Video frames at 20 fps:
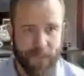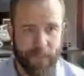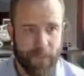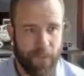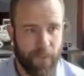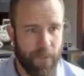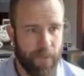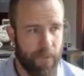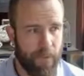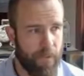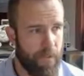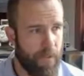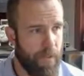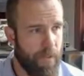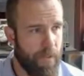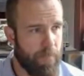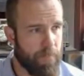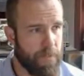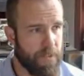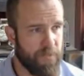
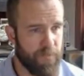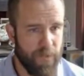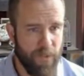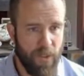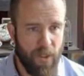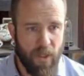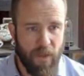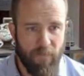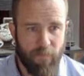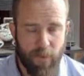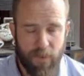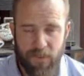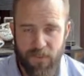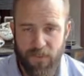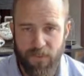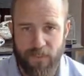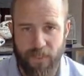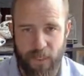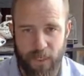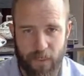Understanding, because we
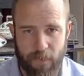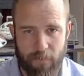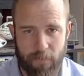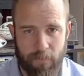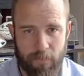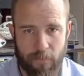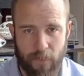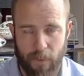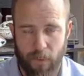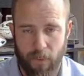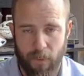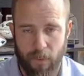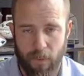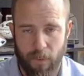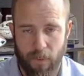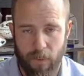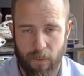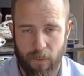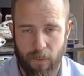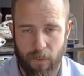all have personal time,
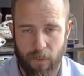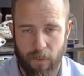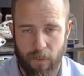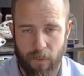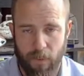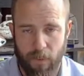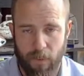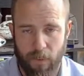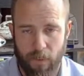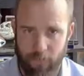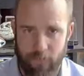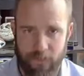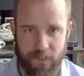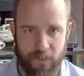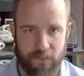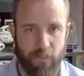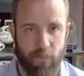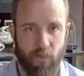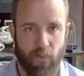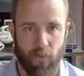we all have
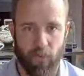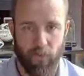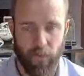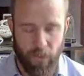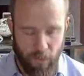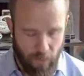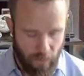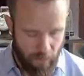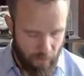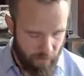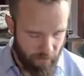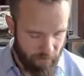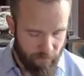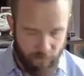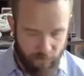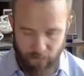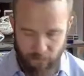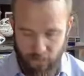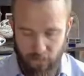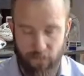families to support, we
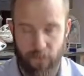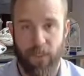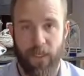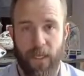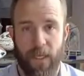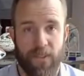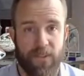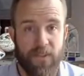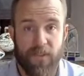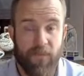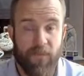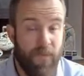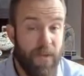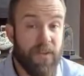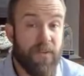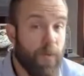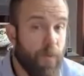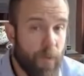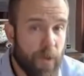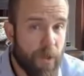all have
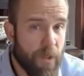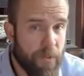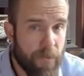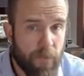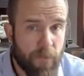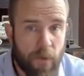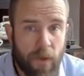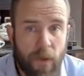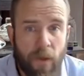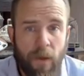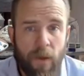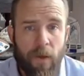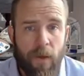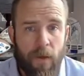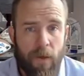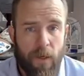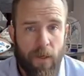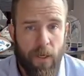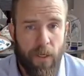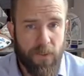connections, events we want to
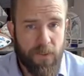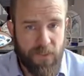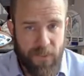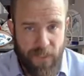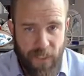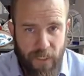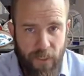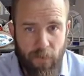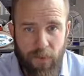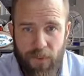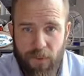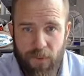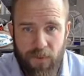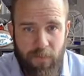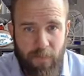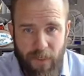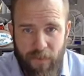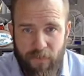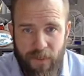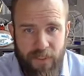do.
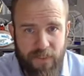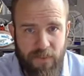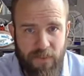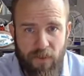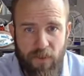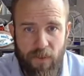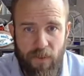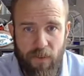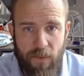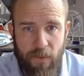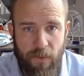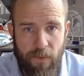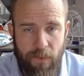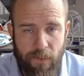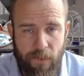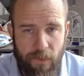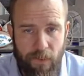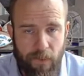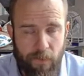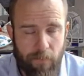Understanding what those big events
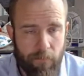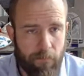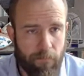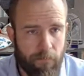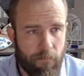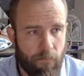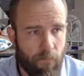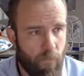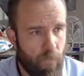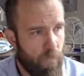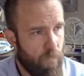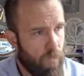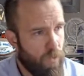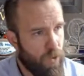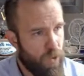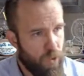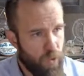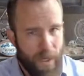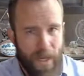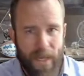are,
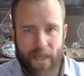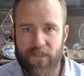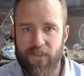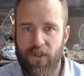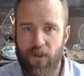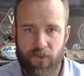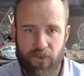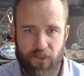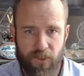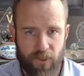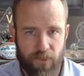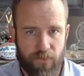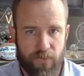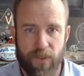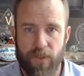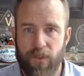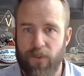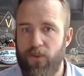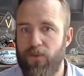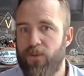who has
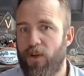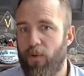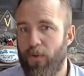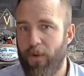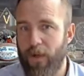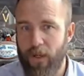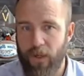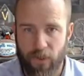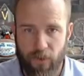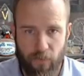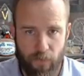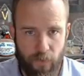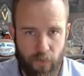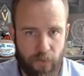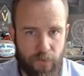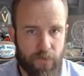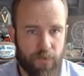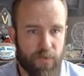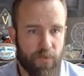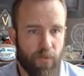young children, who's
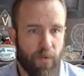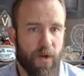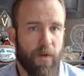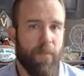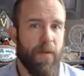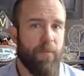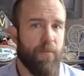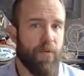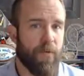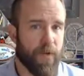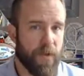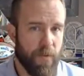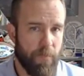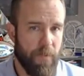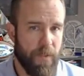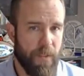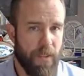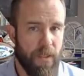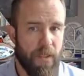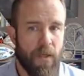going on a cruise, where
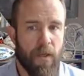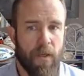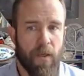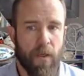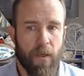people are going to